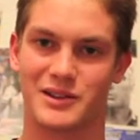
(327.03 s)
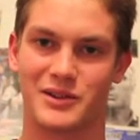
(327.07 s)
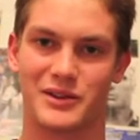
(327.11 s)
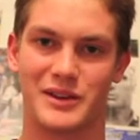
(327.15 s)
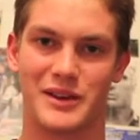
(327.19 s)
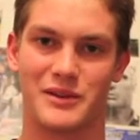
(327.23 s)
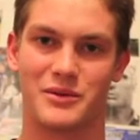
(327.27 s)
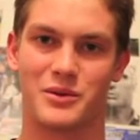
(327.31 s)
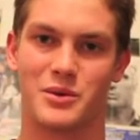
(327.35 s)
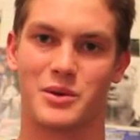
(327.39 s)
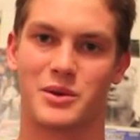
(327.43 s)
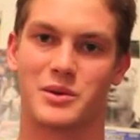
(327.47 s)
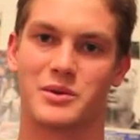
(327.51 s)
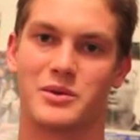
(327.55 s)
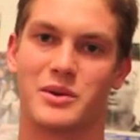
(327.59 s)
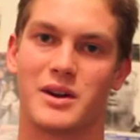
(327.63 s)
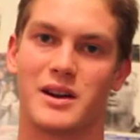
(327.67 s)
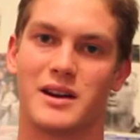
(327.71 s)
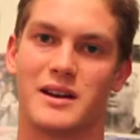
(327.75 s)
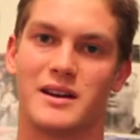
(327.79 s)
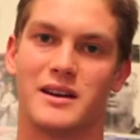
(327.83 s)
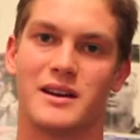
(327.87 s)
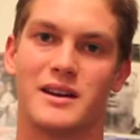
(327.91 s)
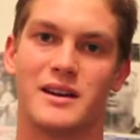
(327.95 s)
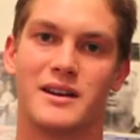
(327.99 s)
You'll never regret
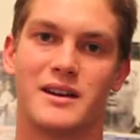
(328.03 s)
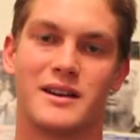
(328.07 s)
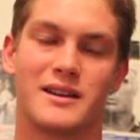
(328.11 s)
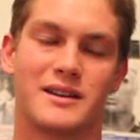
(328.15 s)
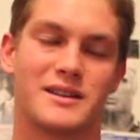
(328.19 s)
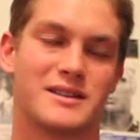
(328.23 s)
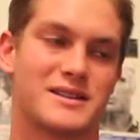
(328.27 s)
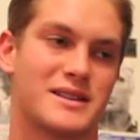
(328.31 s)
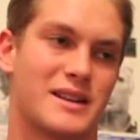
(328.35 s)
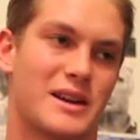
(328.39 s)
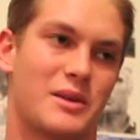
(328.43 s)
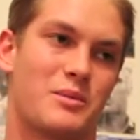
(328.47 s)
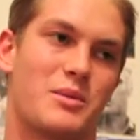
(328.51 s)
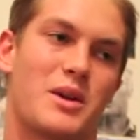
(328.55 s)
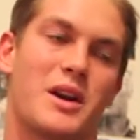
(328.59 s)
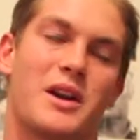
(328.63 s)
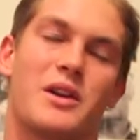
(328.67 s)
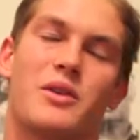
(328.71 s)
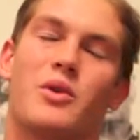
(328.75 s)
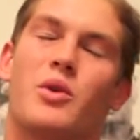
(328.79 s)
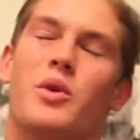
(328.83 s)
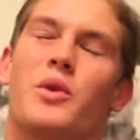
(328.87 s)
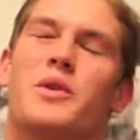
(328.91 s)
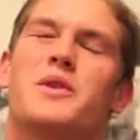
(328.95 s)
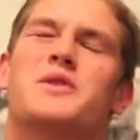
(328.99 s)
it. Because think
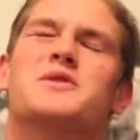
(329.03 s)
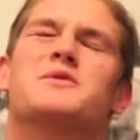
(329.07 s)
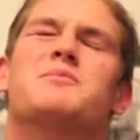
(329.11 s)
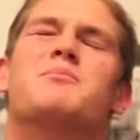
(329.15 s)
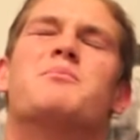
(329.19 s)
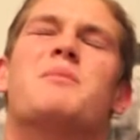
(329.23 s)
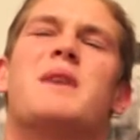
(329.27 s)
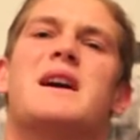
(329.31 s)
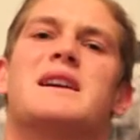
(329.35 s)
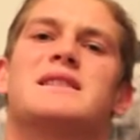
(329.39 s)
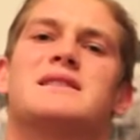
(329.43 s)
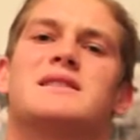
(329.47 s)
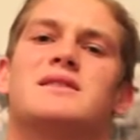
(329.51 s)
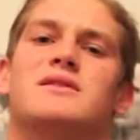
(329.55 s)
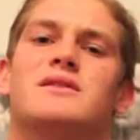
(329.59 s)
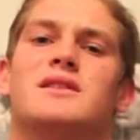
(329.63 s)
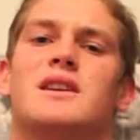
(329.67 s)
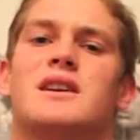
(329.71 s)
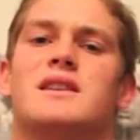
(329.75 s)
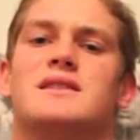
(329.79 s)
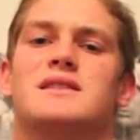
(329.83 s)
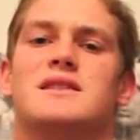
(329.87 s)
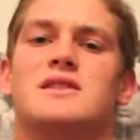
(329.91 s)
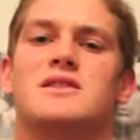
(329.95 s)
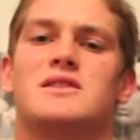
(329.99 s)
about it, all those massive
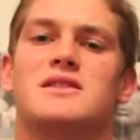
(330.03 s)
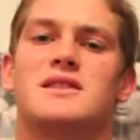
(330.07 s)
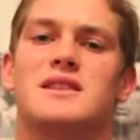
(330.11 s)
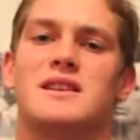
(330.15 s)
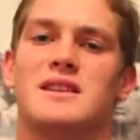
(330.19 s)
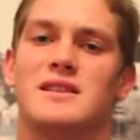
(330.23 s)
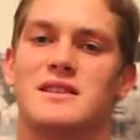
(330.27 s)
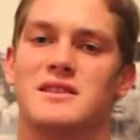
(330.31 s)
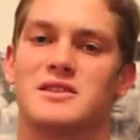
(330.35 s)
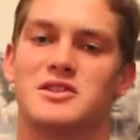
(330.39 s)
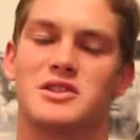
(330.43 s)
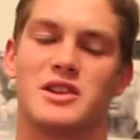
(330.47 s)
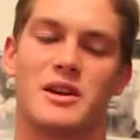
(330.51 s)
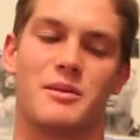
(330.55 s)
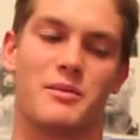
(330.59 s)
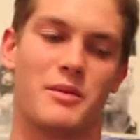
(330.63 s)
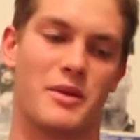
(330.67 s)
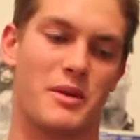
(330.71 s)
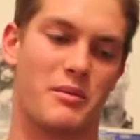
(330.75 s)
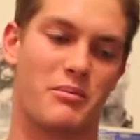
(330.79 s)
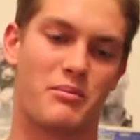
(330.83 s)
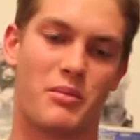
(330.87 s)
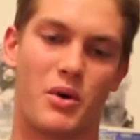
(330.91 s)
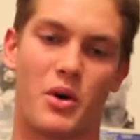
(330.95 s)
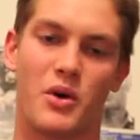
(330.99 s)
guys that you see in the gym
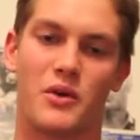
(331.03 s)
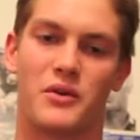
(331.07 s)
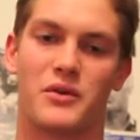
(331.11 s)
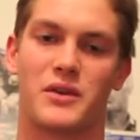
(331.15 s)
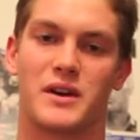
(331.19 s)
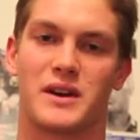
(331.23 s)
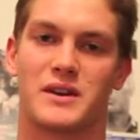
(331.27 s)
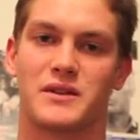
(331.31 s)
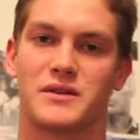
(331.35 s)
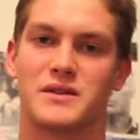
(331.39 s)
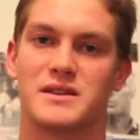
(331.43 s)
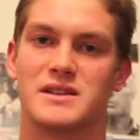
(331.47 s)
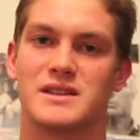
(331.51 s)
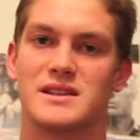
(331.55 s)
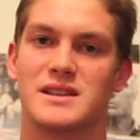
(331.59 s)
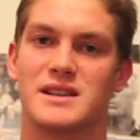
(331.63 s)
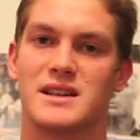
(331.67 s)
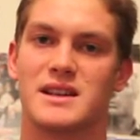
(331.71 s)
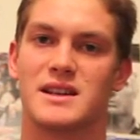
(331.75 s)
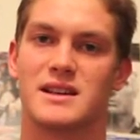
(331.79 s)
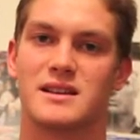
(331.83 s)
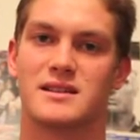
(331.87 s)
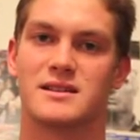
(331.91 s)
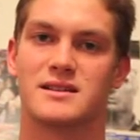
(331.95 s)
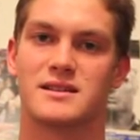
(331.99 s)
and the perfect
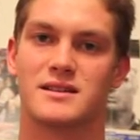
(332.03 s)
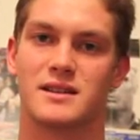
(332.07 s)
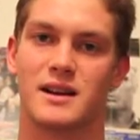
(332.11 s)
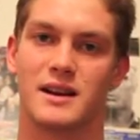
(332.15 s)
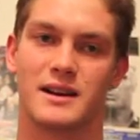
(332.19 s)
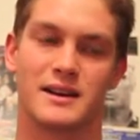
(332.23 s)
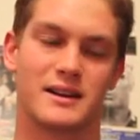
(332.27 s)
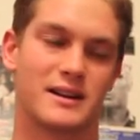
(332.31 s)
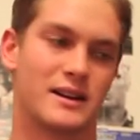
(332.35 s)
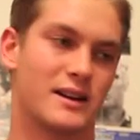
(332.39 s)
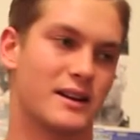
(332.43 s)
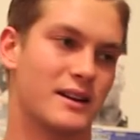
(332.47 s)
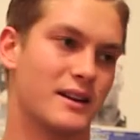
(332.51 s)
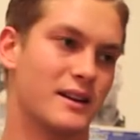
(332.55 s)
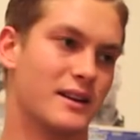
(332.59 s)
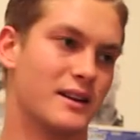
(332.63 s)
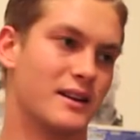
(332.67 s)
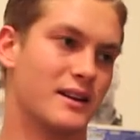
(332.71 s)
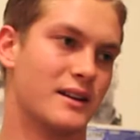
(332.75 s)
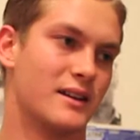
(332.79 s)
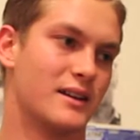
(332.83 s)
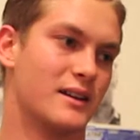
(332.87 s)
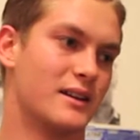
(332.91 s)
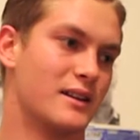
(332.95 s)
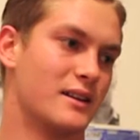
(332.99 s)
physiques, like
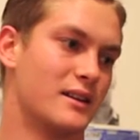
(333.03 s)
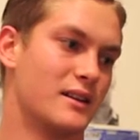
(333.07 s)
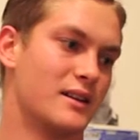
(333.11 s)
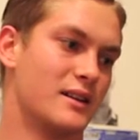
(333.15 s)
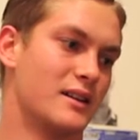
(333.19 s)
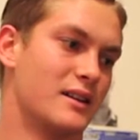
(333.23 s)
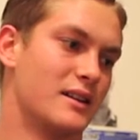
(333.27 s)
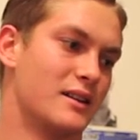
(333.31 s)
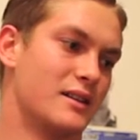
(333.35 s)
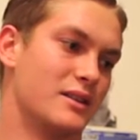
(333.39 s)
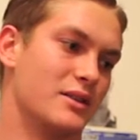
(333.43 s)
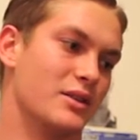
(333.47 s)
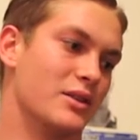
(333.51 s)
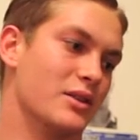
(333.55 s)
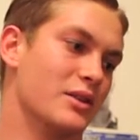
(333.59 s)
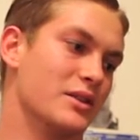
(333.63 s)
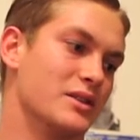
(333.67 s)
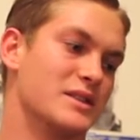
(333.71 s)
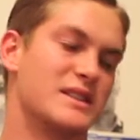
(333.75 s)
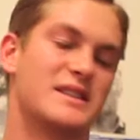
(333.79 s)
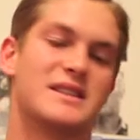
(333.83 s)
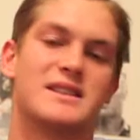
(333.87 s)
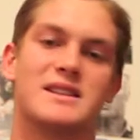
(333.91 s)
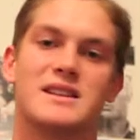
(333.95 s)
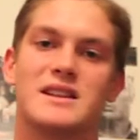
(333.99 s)
your
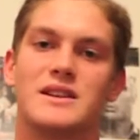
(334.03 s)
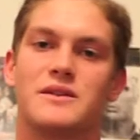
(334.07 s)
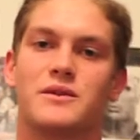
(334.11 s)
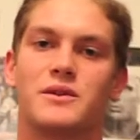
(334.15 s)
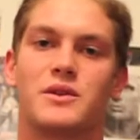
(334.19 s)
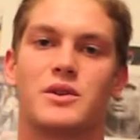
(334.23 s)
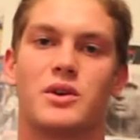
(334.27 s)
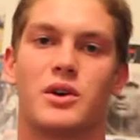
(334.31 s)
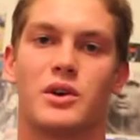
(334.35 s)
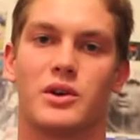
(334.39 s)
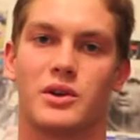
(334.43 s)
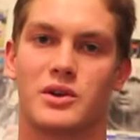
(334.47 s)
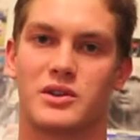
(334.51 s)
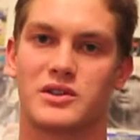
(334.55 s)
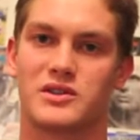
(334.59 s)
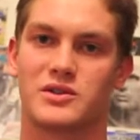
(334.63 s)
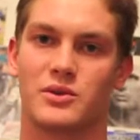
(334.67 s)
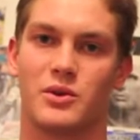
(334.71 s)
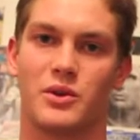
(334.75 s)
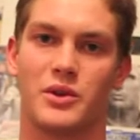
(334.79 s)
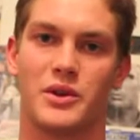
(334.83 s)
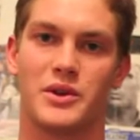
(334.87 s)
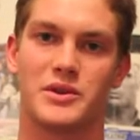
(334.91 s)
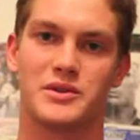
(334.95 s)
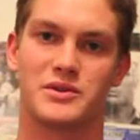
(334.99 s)
Steve Cooks,
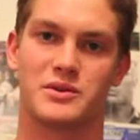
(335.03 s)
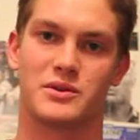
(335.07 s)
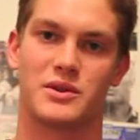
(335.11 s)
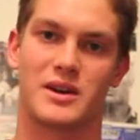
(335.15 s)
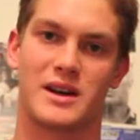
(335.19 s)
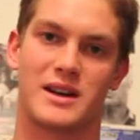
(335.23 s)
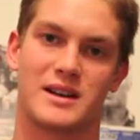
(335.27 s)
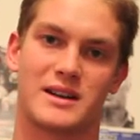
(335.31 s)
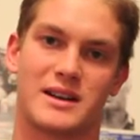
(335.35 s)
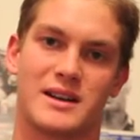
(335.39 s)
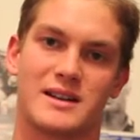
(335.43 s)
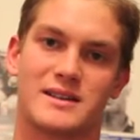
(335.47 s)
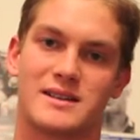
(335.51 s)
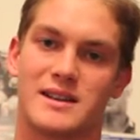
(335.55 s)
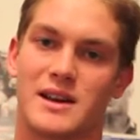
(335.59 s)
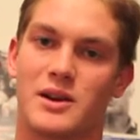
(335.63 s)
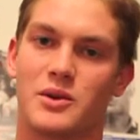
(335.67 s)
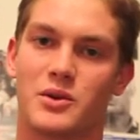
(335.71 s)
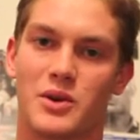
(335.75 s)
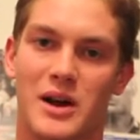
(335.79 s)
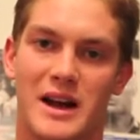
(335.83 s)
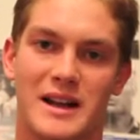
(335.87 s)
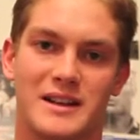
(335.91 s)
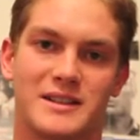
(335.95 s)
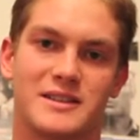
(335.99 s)
all those great guys, they
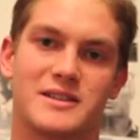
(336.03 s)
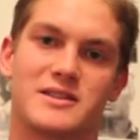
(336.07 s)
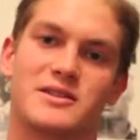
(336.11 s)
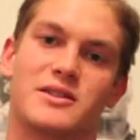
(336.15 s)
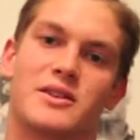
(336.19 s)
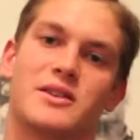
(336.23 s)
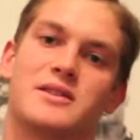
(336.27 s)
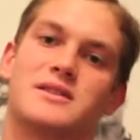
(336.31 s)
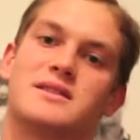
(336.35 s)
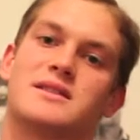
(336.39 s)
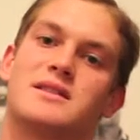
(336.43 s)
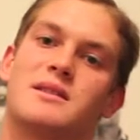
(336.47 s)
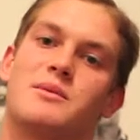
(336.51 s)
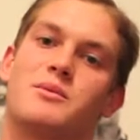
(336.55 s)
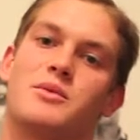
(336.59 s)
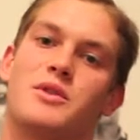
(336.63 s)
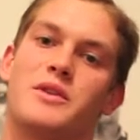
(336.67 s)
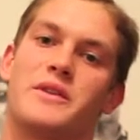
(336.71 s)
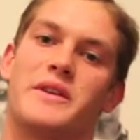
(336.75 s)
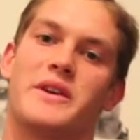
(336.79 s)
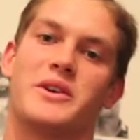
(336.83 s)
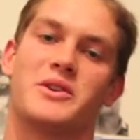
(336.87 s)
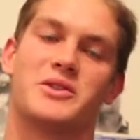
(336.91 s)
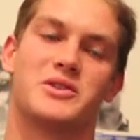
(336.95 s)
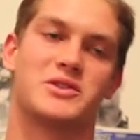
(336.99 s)
all had to start
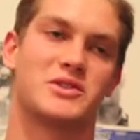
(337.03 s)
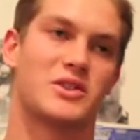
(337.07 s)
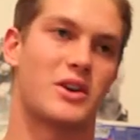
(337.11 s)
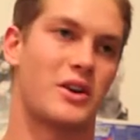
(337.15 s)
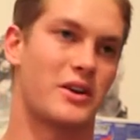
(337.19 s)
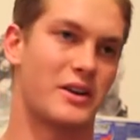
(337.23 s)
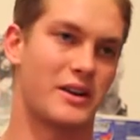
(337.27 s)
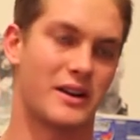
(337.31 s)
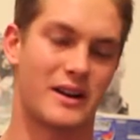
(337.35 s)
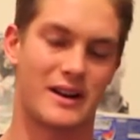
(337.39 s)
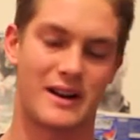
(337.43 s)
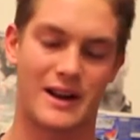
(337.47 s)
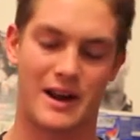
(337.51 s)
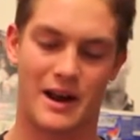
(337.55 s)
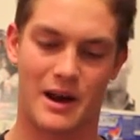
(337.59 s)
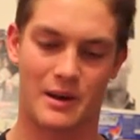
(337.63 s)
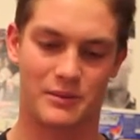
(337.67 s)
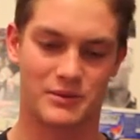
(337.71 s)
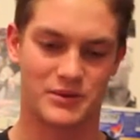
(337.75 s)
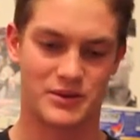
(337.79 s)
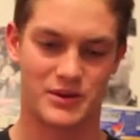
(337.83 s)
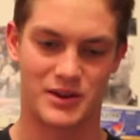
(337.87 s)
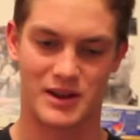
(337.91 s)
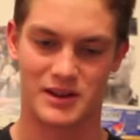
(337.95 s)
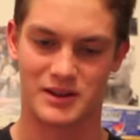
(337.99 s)
somewhere. They all started
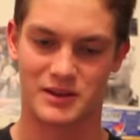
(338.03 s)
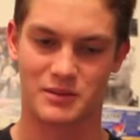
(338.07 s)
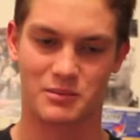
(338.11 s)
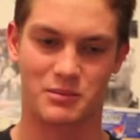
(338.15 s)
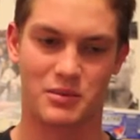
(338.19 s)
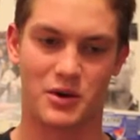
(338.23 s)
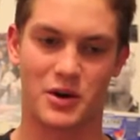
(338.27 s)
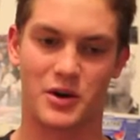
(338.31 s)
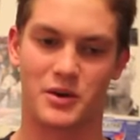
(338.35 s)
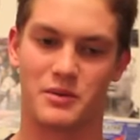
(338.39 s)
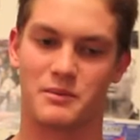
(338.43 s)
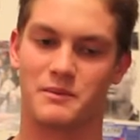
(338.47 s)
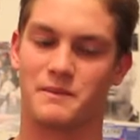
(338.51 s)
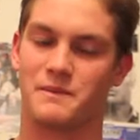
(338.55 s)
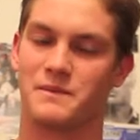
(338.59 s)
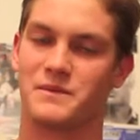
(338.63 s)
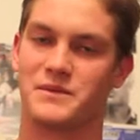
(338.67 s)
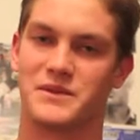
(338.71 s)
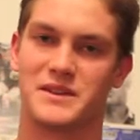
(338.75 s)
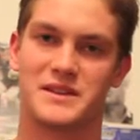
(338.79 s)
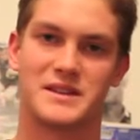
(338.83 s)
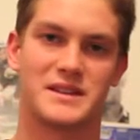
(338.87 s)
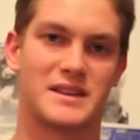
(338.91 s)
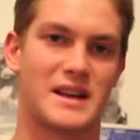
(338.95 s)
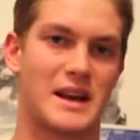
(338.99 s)
absolutely at the bottom,
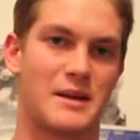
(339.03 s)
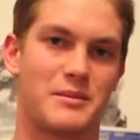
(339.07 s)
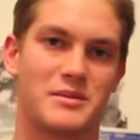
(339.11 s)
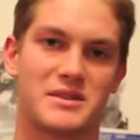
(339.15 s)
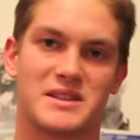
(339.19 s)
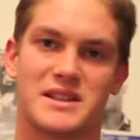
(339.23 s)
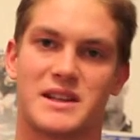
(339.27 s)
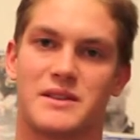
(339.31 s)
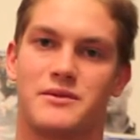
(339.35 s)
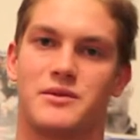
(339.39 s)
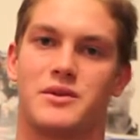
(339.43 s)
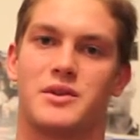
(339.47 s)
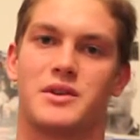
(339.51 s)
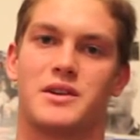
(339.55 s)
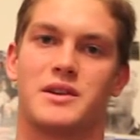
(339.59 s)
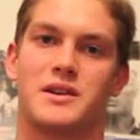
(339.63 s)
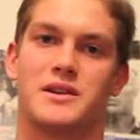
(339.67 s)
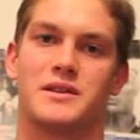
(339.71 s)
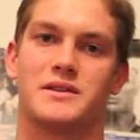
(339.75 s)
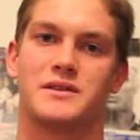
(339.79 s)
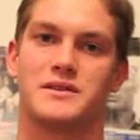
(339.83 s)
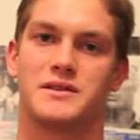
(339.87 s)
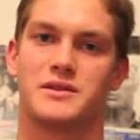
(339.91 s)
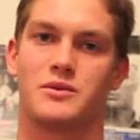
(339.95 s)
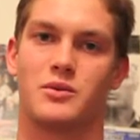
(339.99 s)
same as everyone
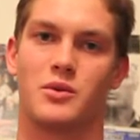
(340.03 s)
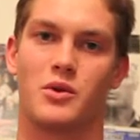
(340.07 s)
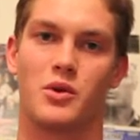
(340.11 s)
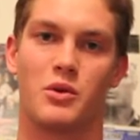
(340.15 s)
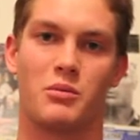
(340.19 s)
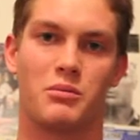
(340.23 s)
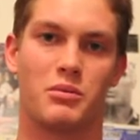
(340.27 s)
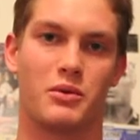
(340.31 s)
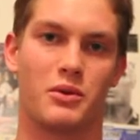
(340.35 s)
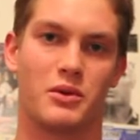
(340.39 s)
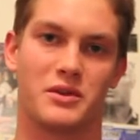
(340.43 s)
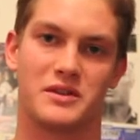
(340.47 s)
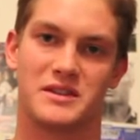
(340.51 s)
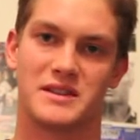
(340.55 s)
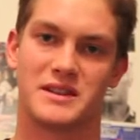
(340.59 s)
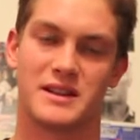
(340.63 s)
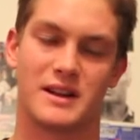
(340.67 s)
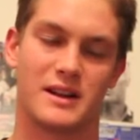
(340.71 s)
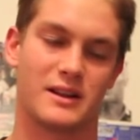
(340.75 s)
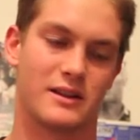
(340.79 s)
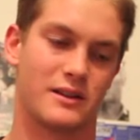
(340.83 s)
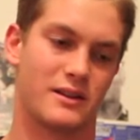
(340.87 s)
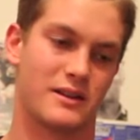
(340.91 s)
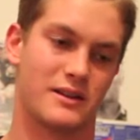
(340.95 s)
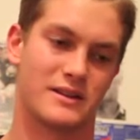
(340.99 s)
else. We're all born
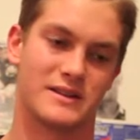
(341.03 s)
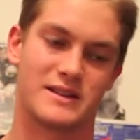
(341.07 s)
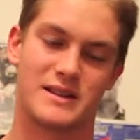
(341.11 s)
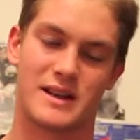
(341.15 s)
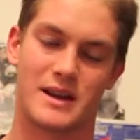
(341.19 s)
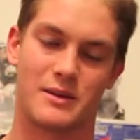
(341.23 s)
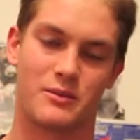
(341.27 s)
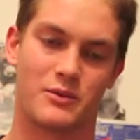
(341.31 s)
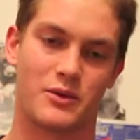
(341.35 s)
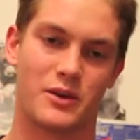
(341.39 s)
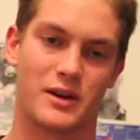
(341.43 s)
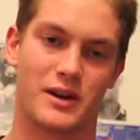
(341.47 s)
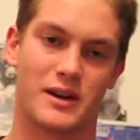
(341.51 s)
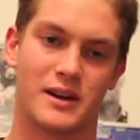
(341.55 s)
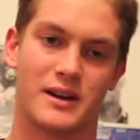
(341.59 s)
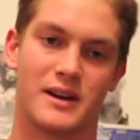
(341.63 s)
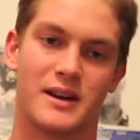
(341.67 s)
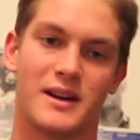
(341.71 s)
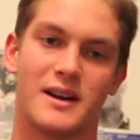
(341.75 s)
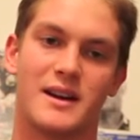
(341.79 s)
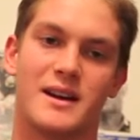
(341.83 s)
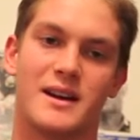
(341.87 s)
together the same way.